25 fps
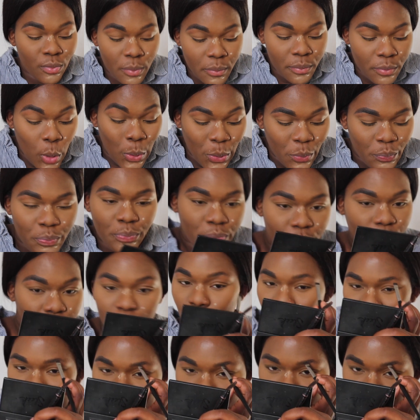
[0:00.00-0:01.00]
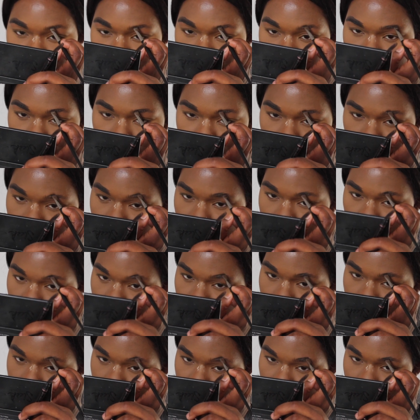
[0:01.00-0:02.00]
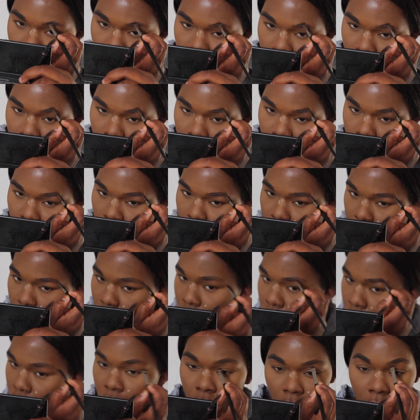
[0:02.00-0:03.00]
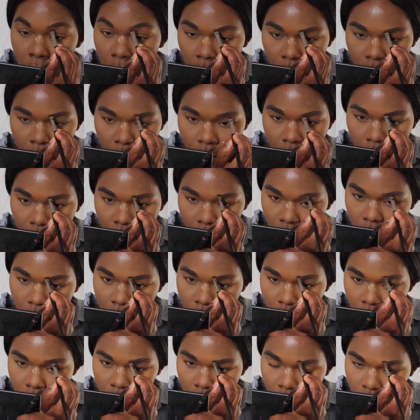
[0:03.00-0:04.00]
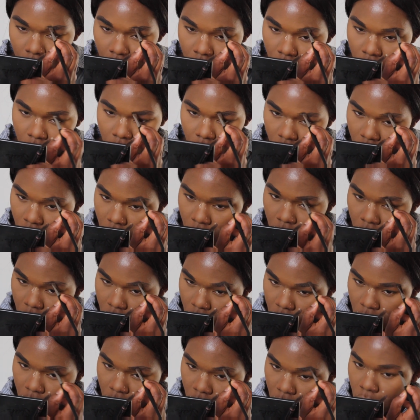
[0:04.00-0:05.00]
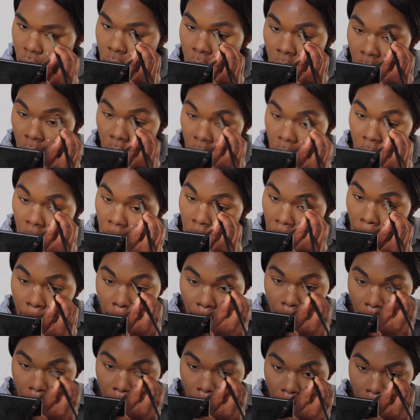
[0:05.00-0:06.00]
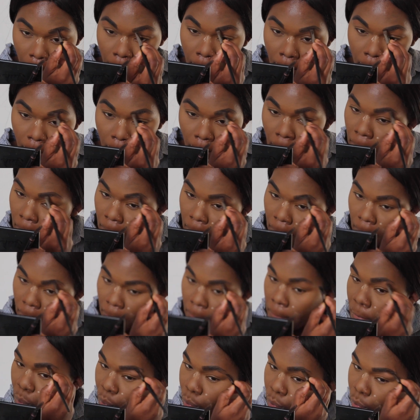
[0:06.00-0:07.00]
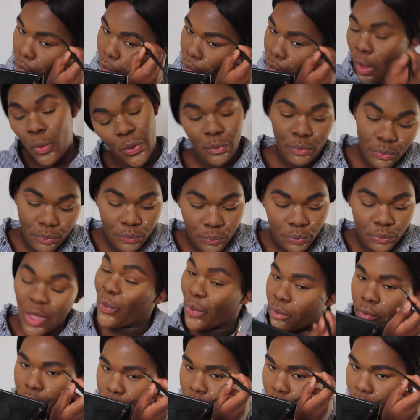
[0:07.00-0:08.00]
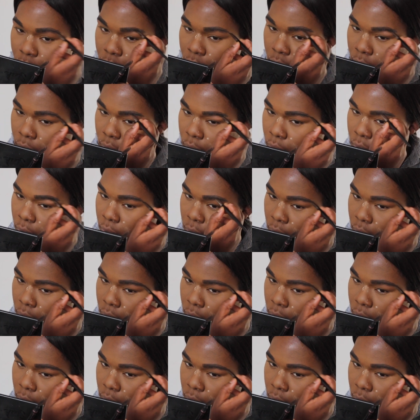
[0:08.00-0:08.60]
it out, so that it can be even. And after that, just concentrate and on